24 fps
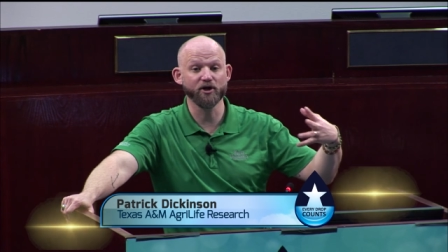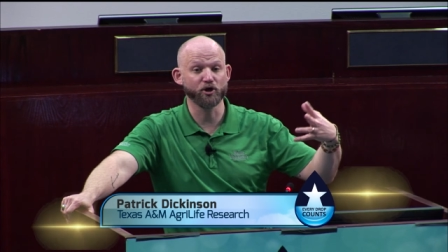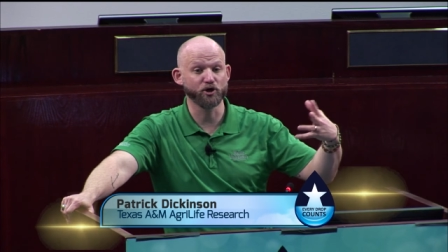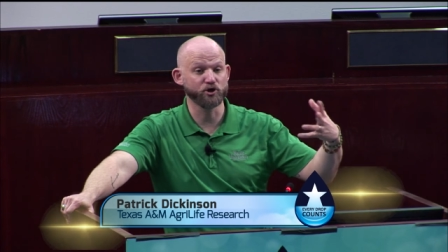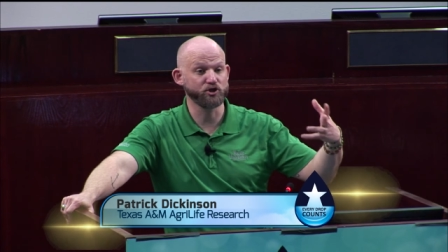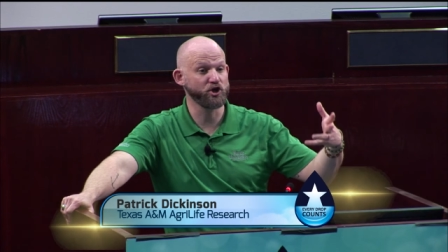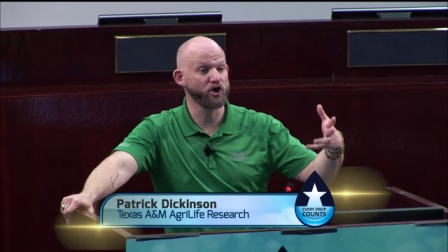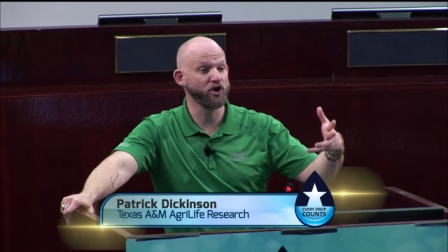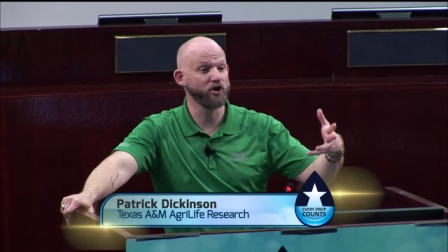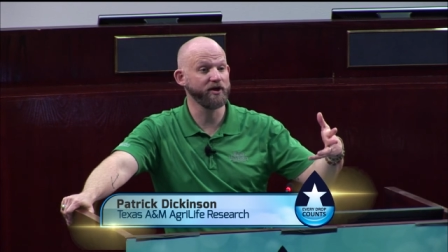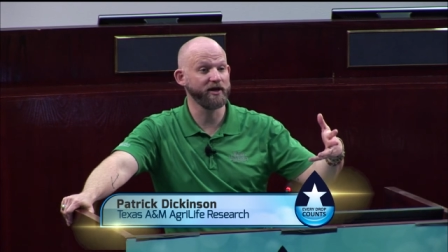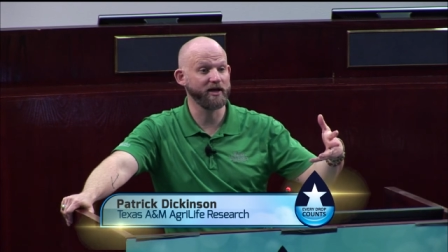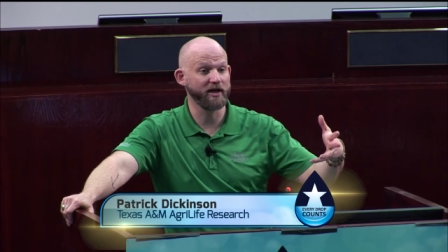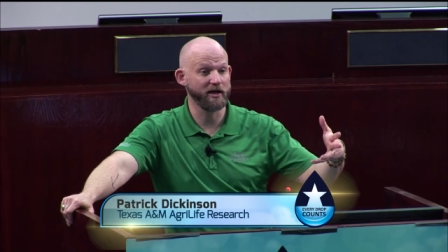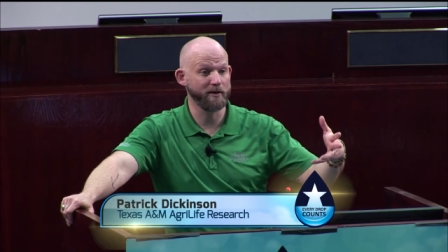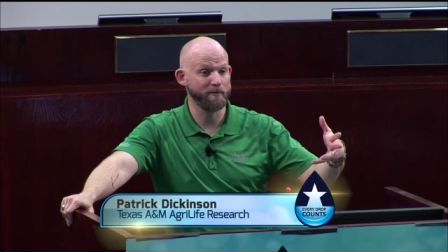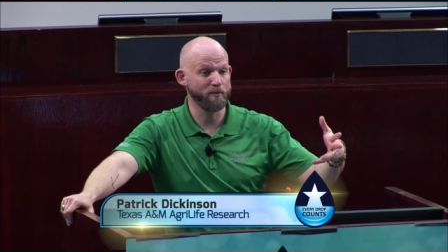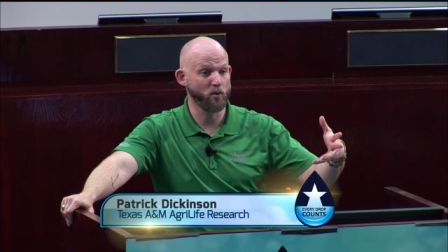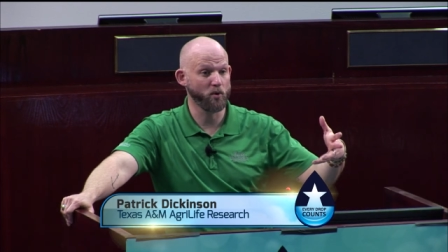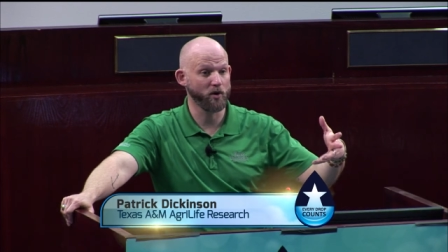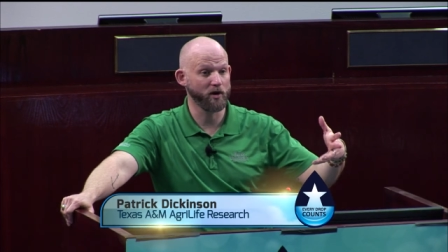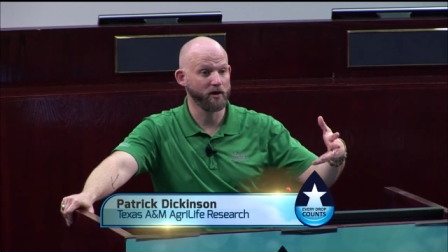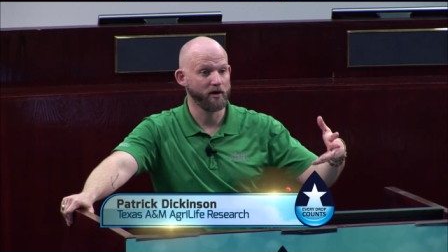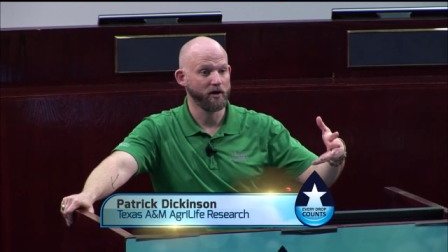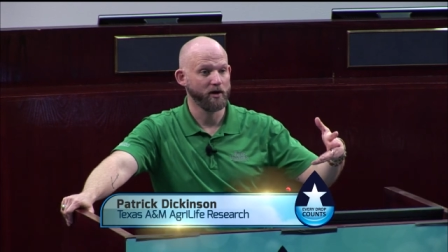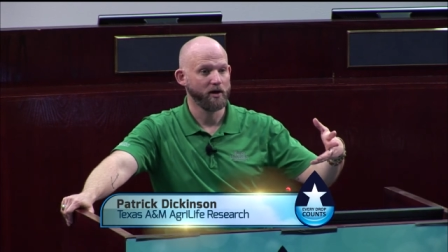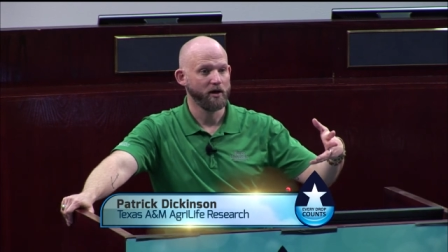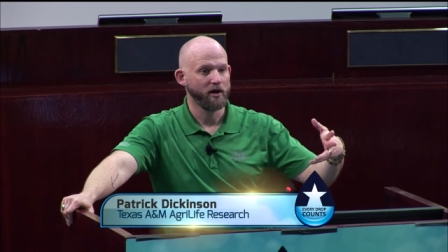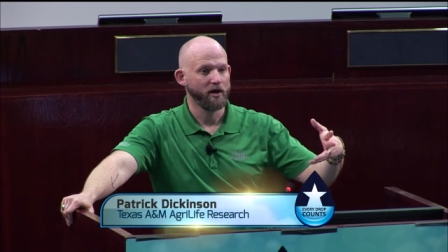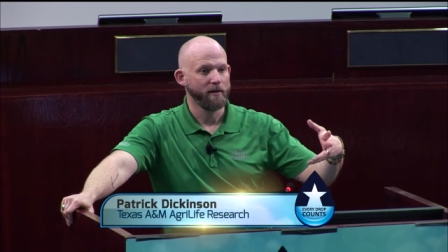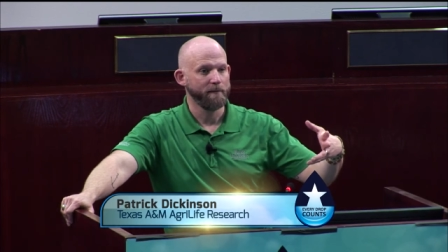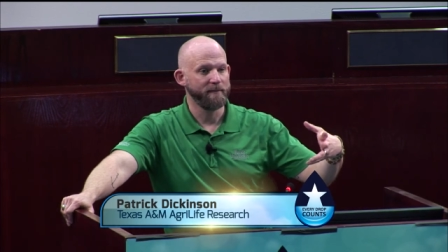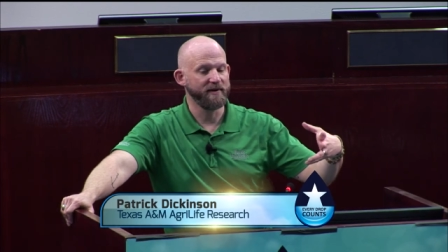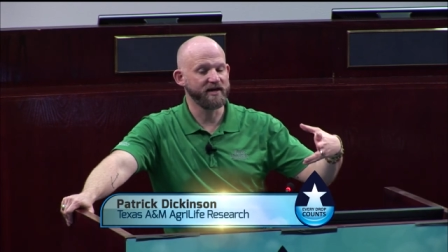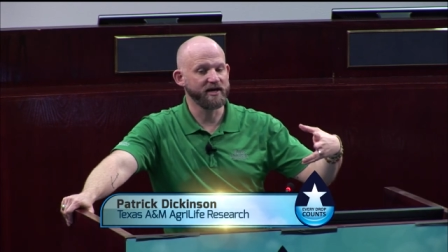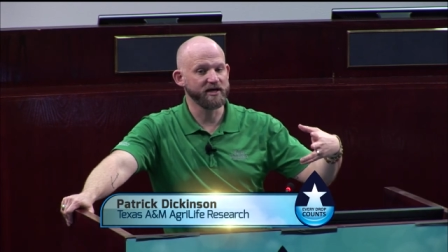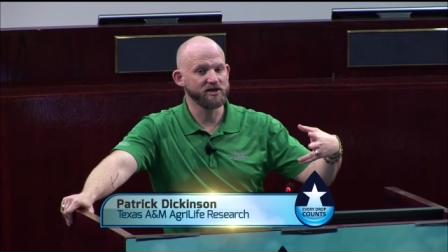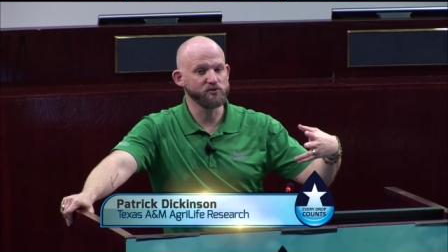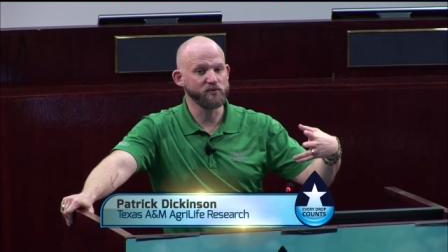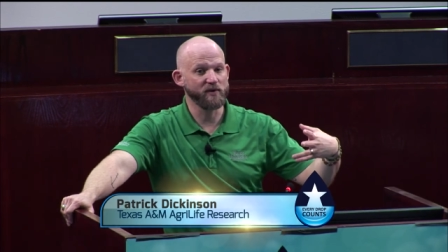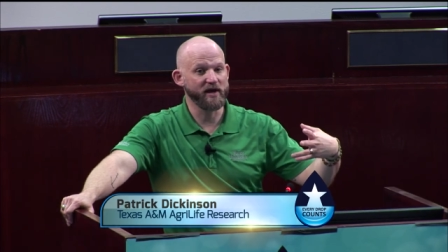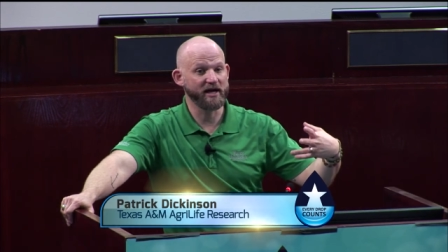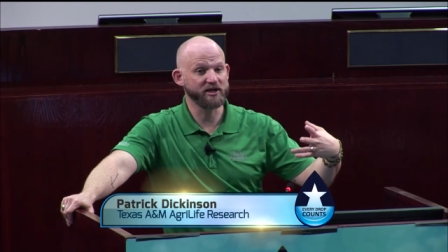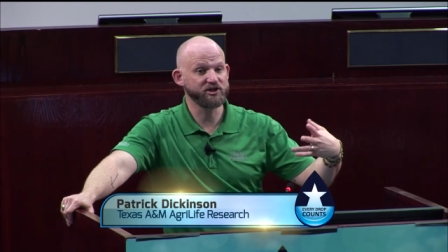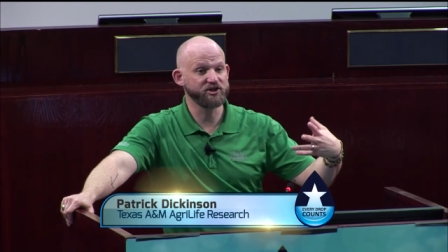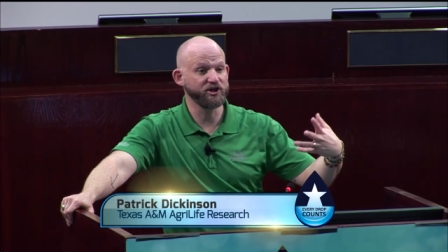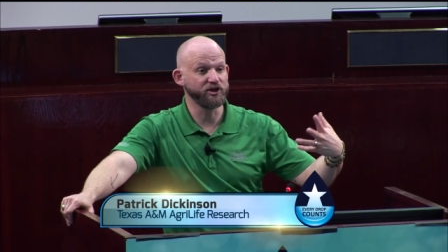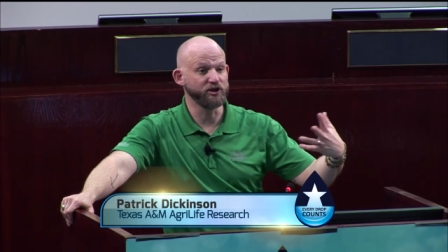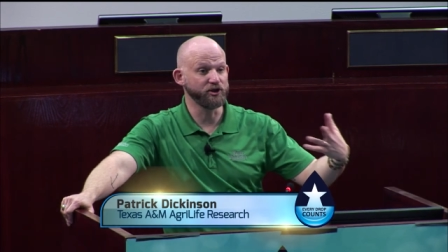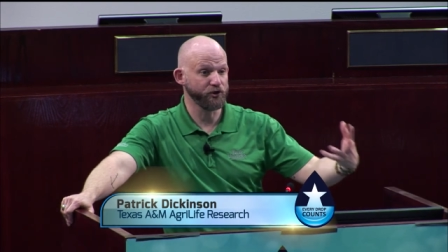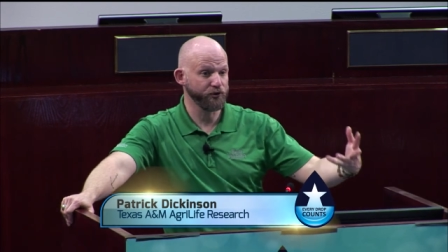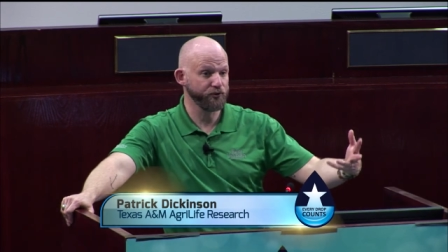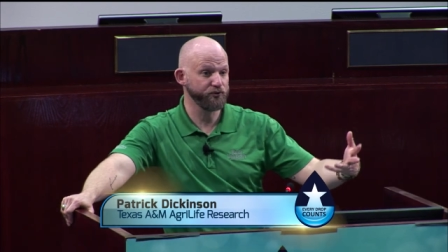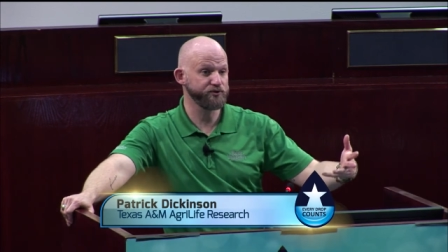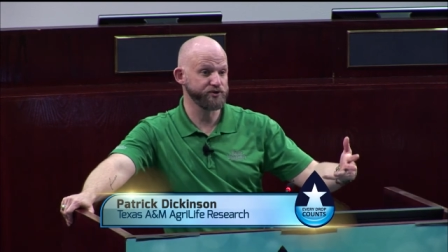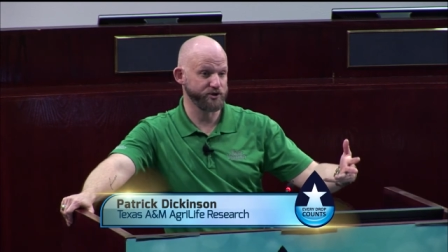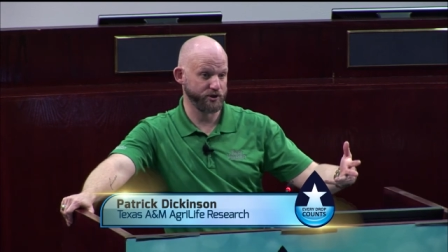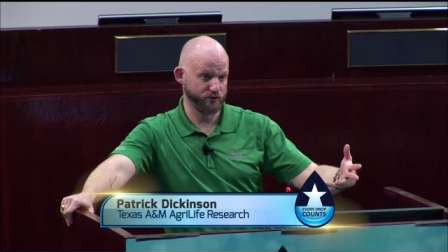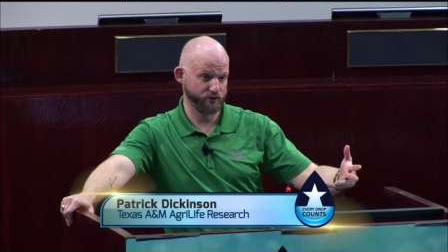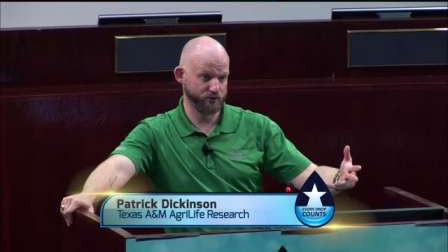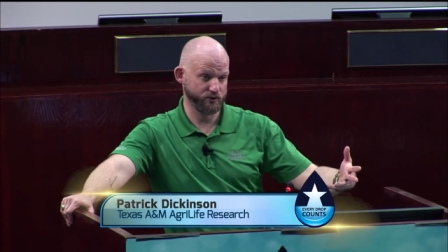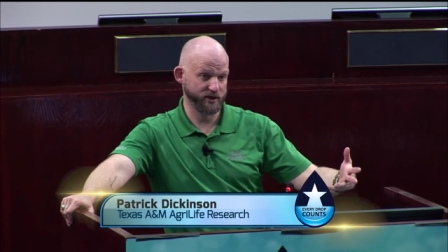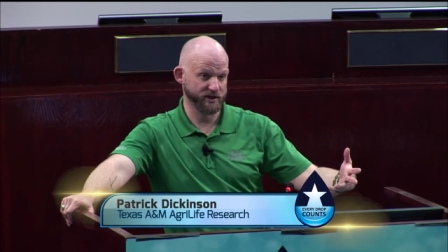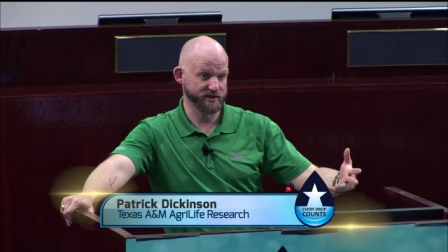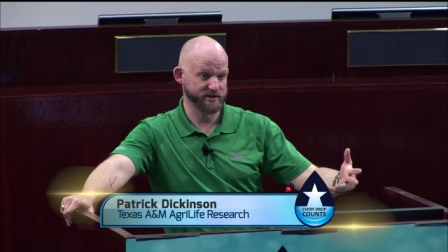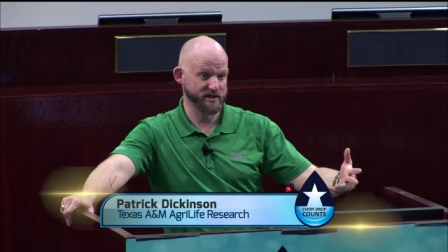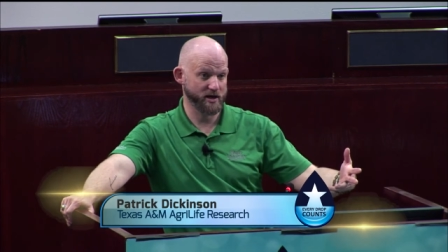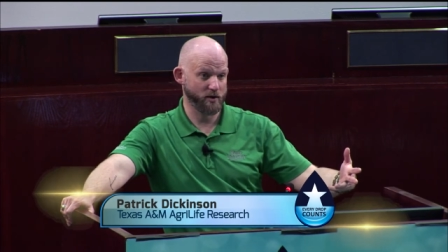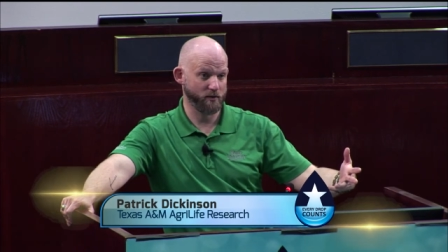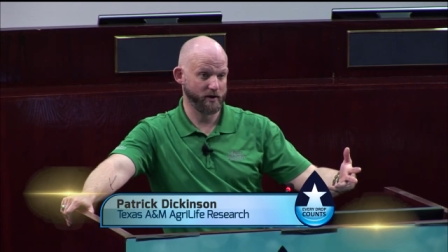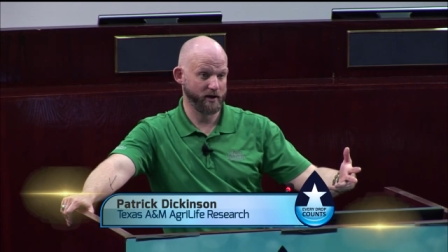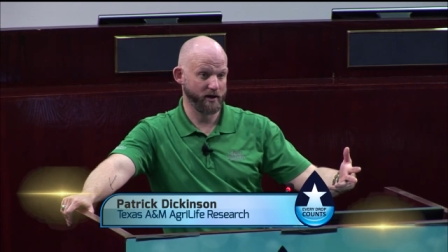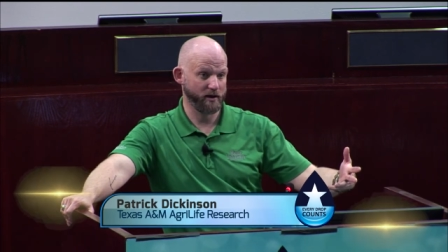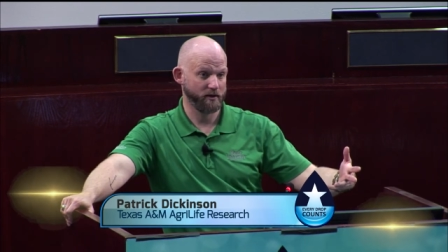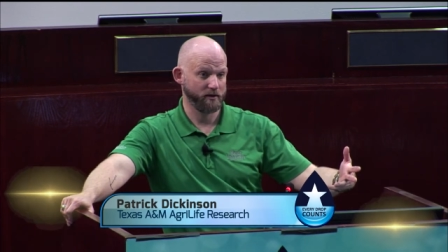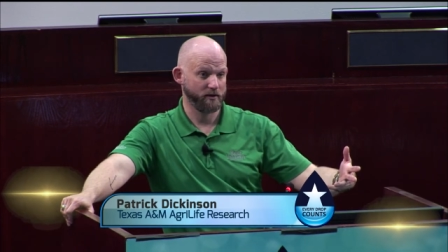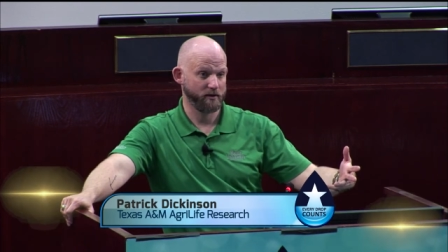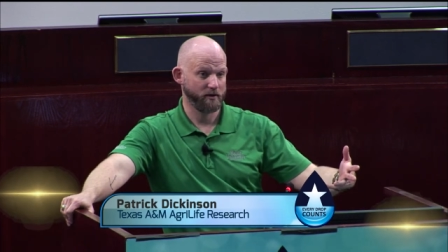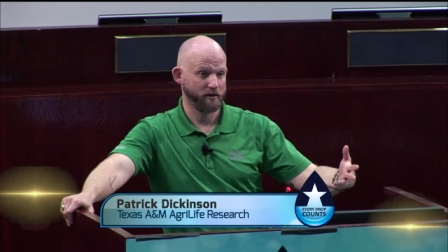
or turning anymore because we actually lose nutrients that way.